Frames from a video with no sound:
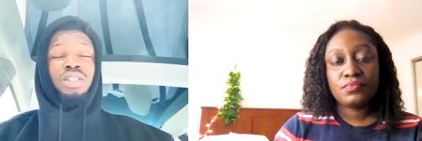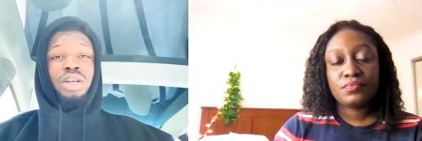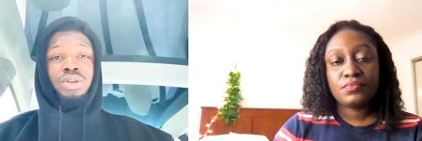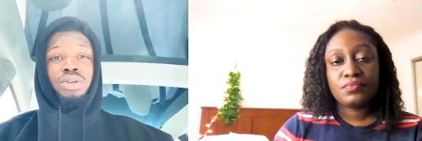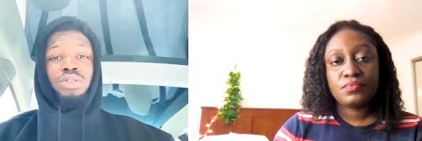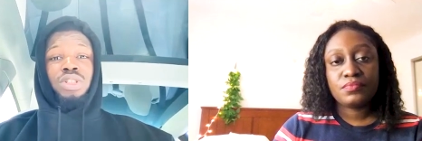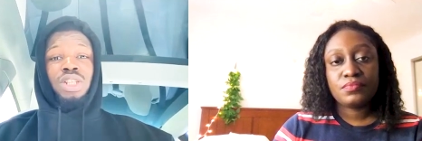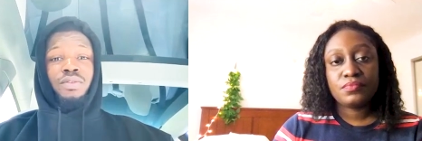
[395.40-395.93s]
Speaker 1: they
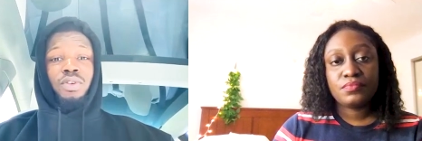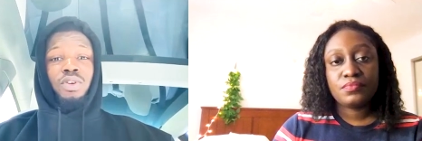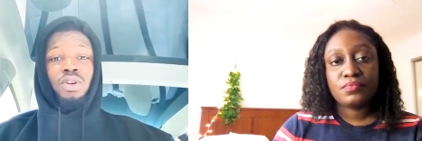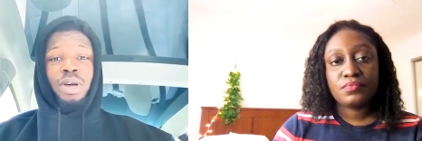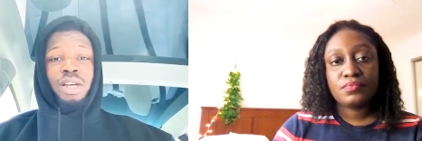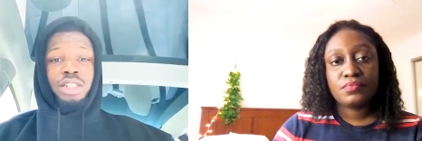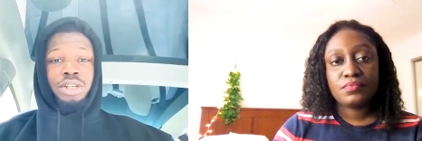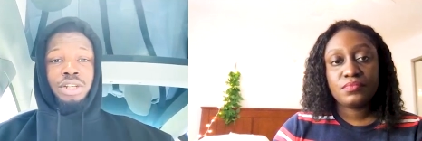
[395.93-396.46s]
use to
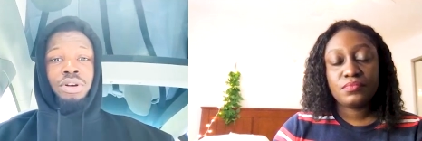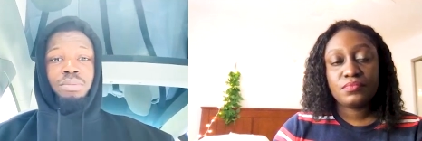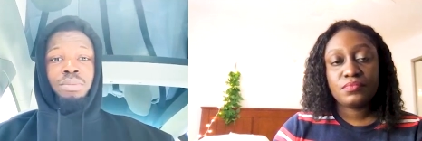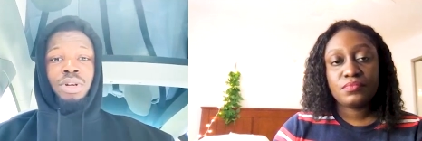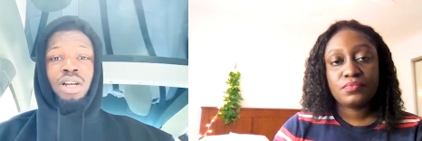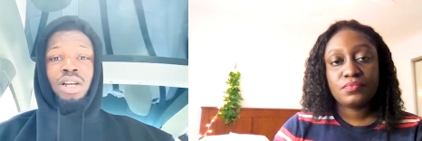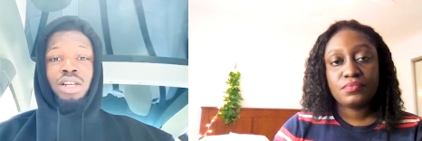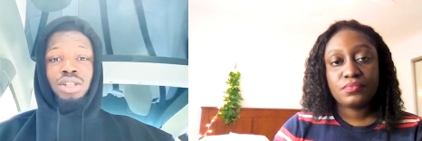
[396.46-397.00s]
develop Ethereum.
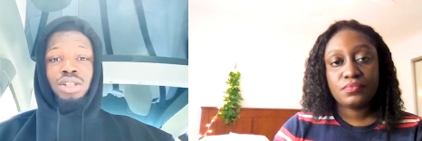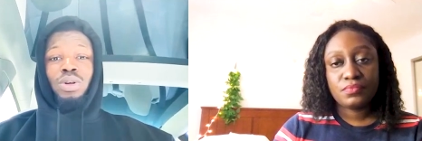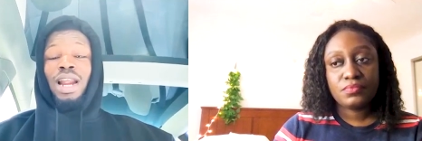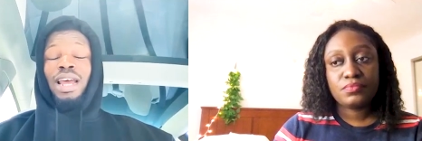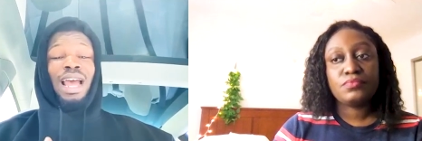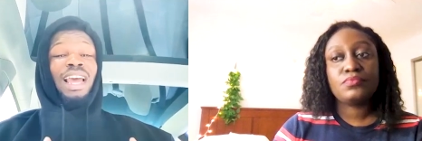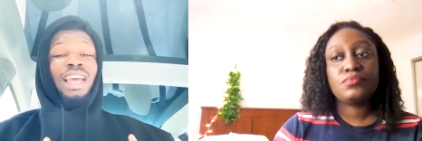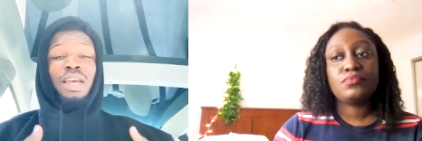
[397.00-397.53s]
So
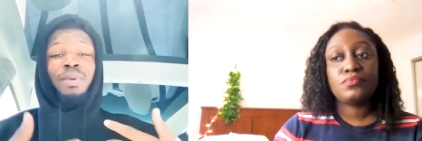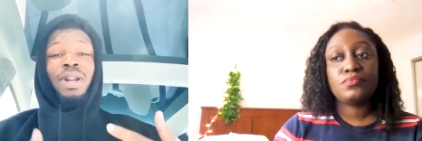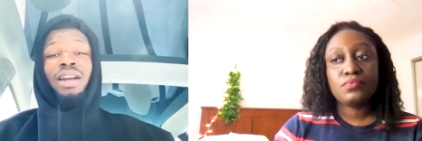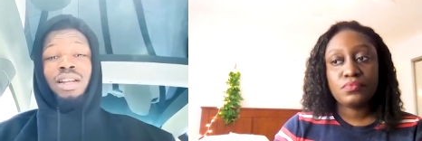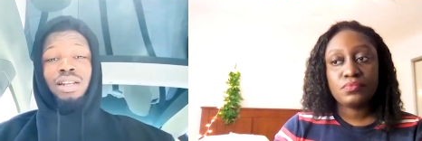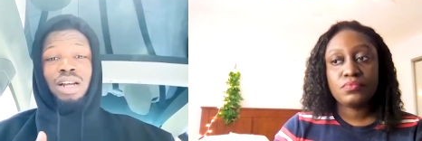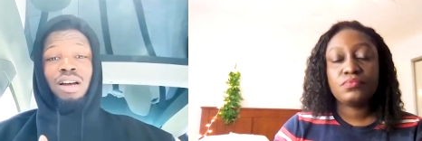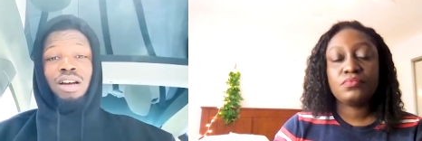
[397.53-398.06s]
like I keep
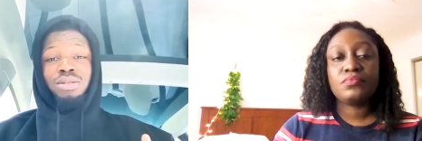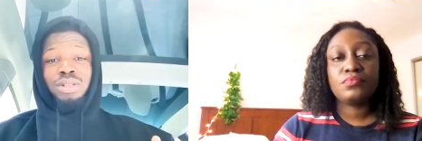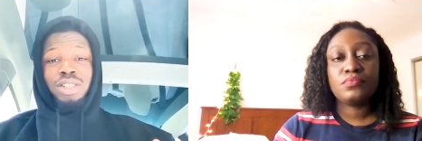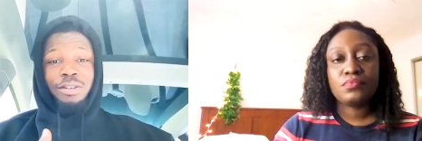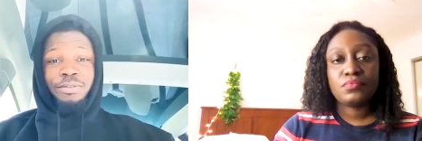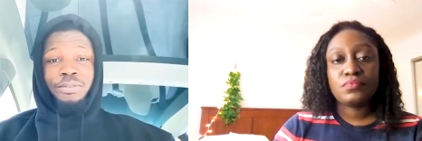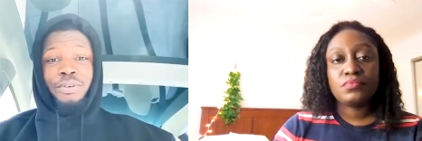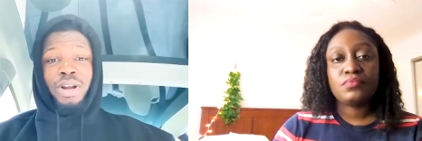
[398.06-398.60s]
learning uh,
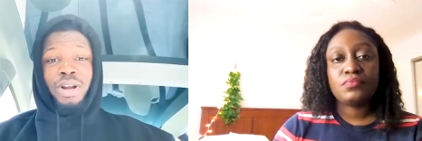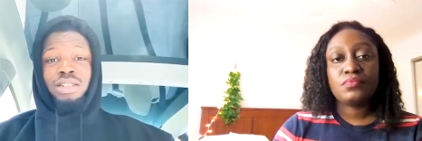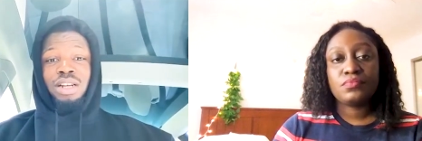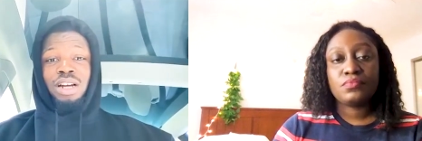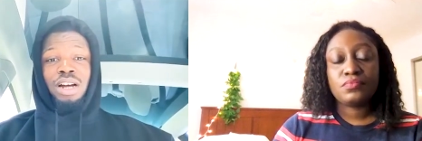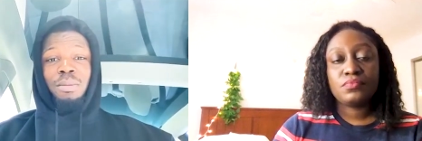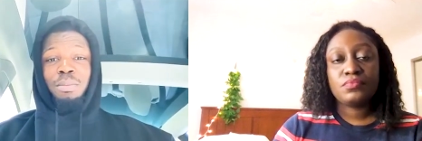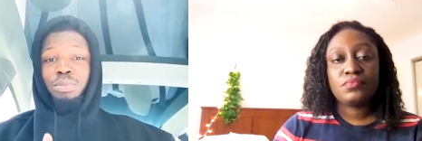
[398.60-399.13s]

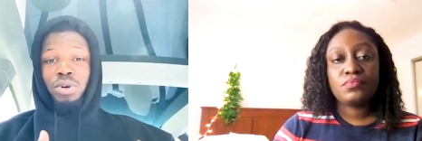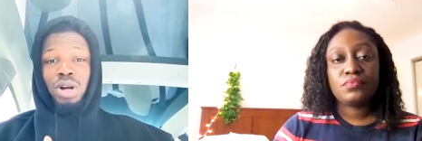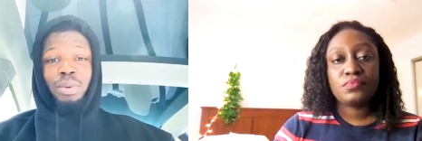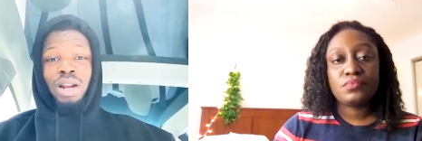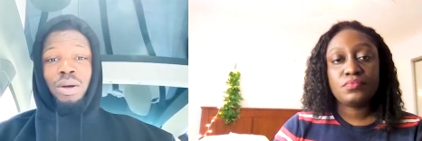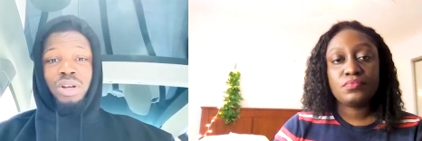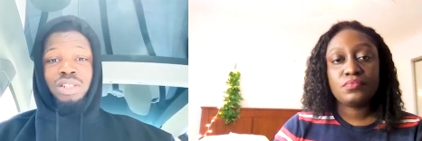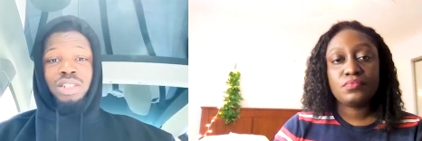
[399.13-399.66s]
different um,
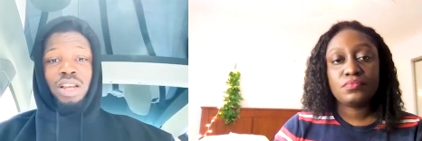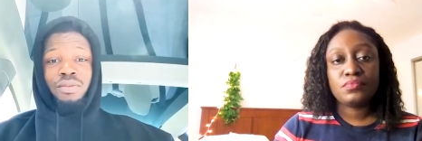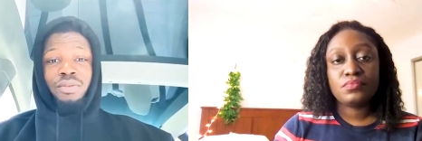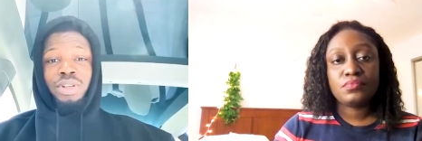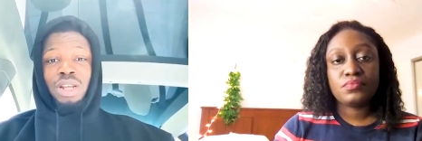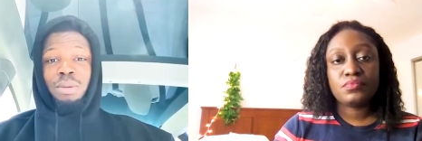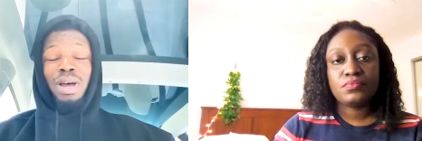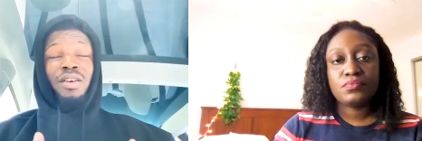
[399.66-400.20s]
programming languages
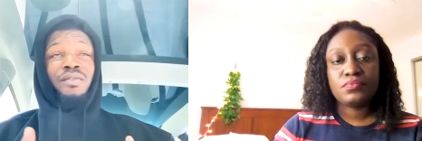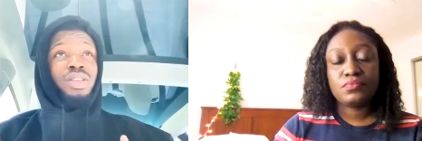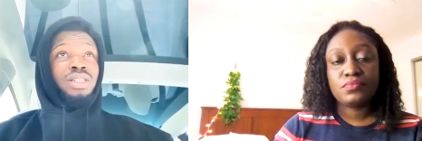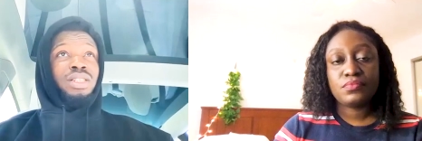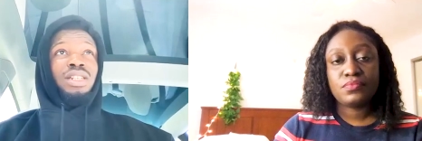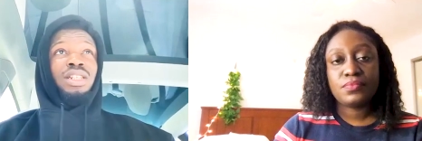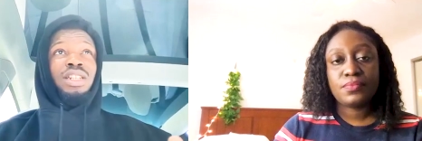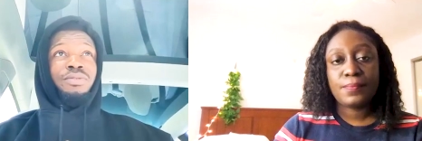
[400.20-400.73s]
every day by
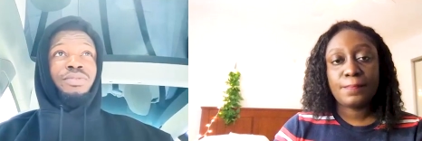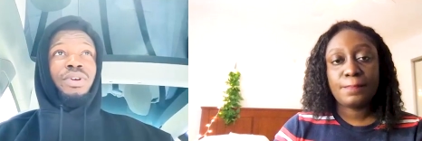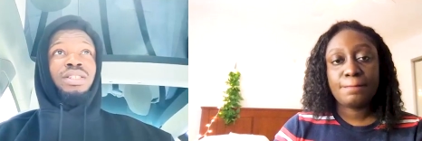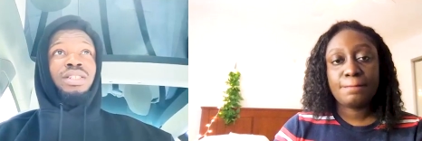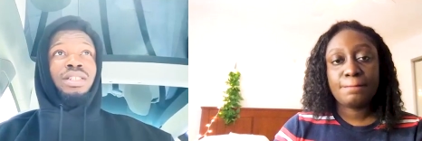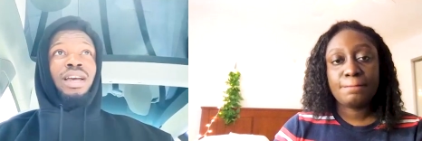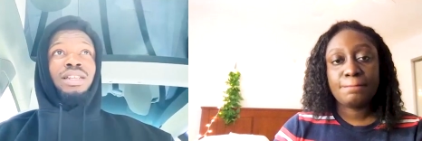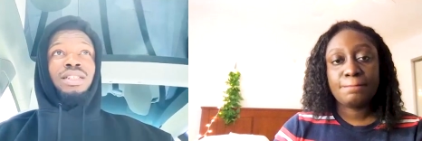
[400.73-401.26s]
visiting
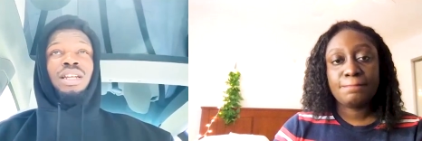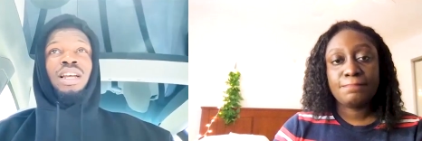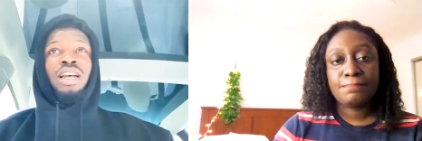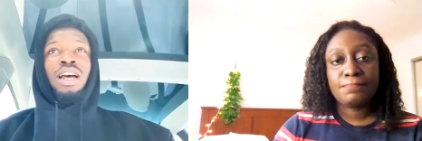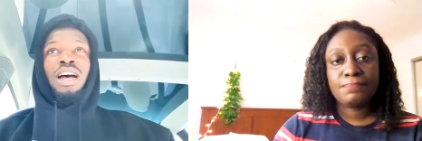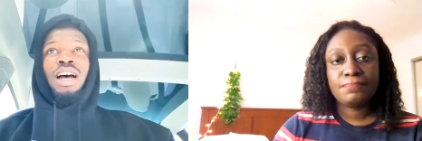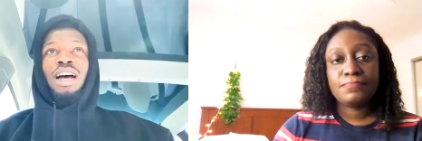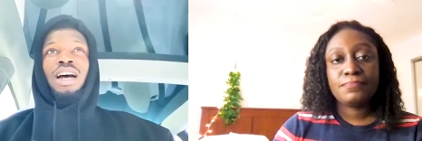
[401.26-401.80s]
different sites.
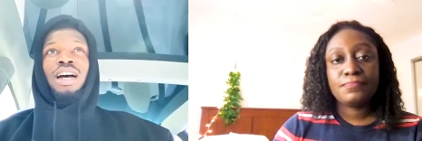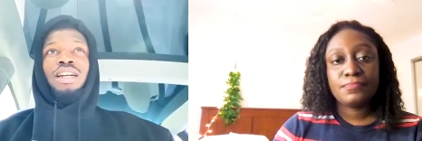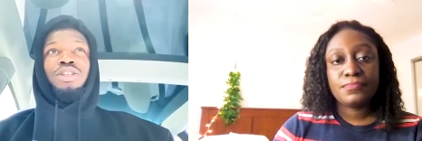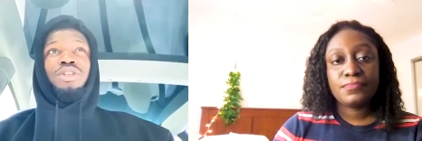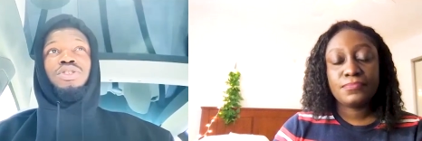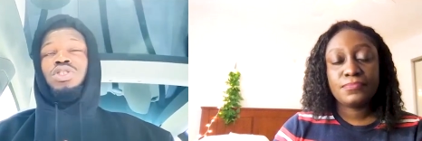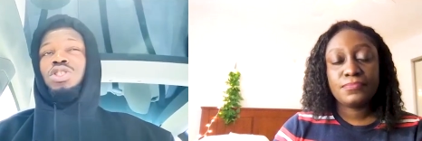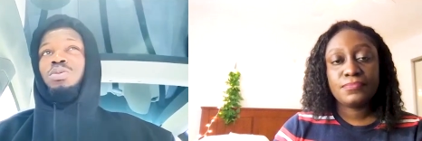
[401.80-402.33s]
And
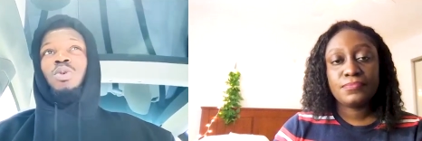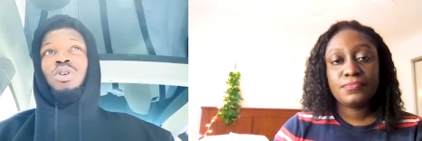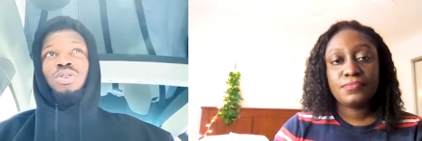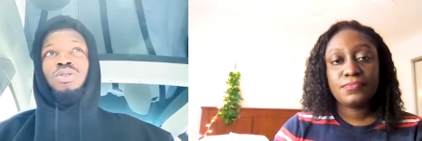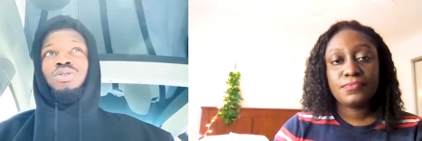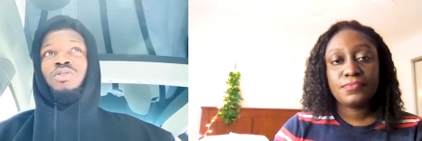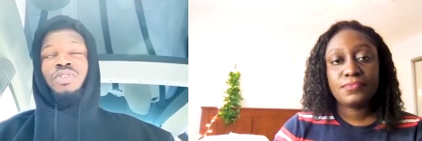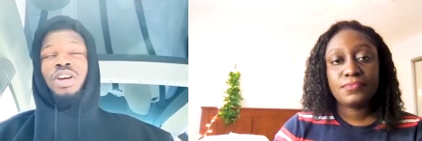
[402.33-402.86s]
YouTube
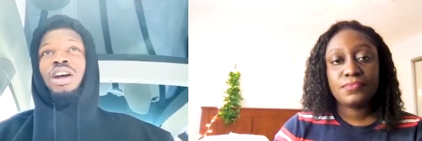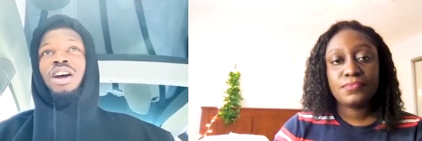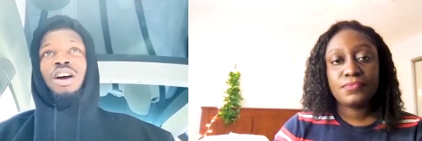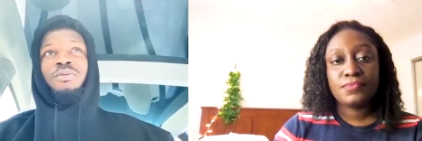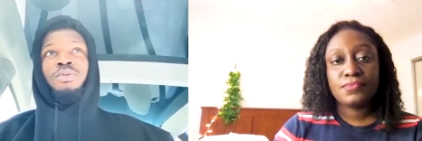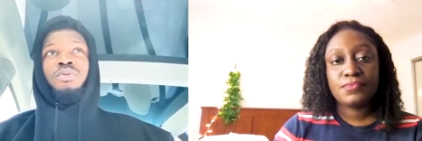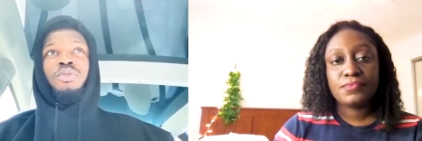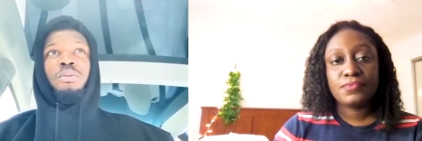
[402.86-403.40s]
was also very
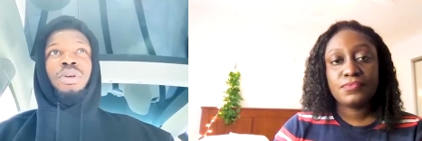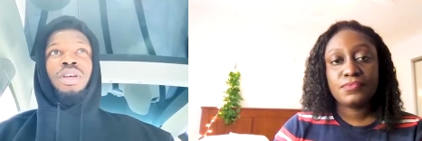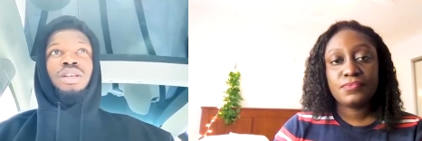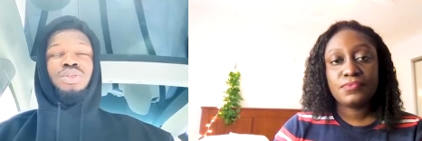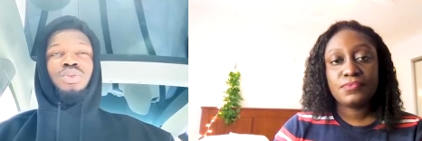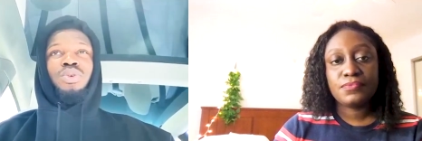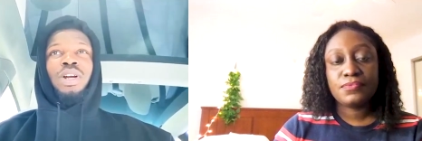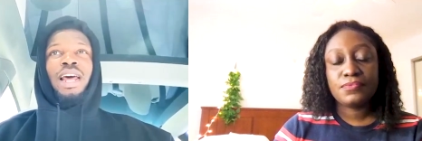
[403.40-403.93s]
helpful for
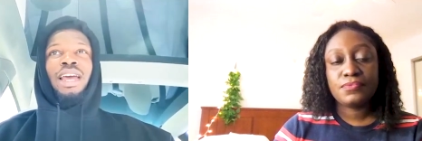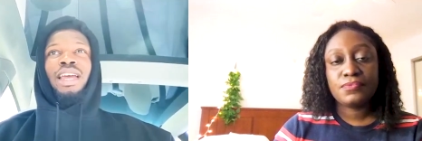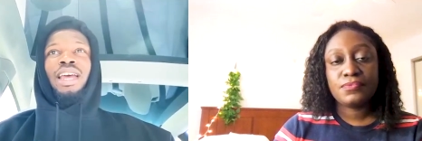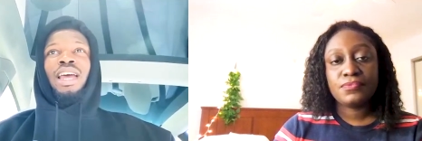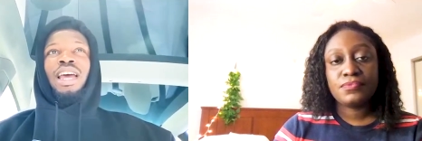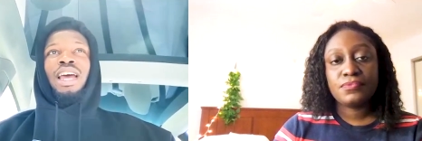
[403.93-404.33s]
me. So like